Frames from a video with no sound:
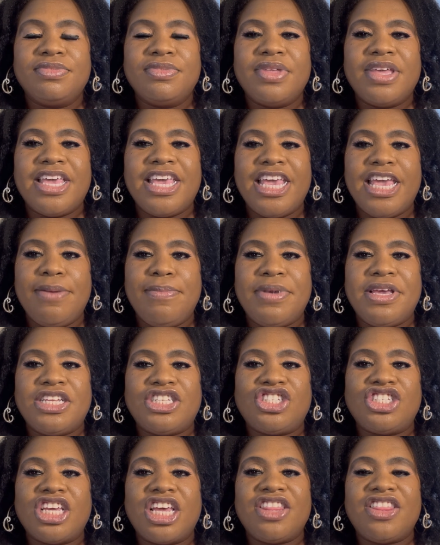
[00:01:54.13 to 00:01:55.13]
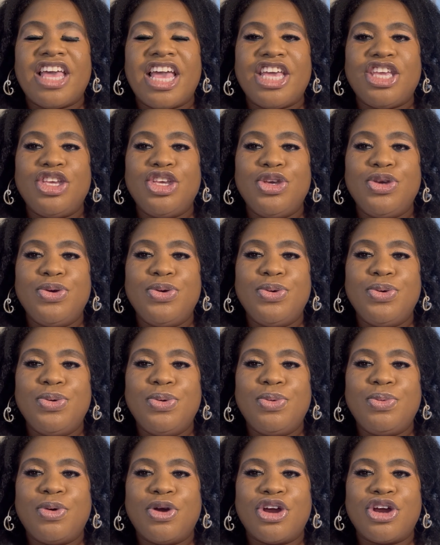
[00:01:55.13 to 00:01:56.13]
image that you
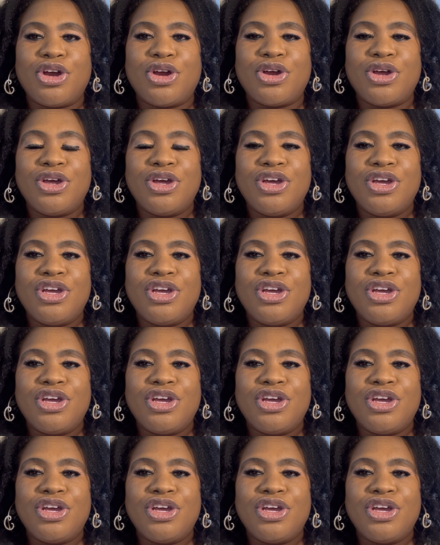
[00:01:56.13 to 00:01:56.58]
were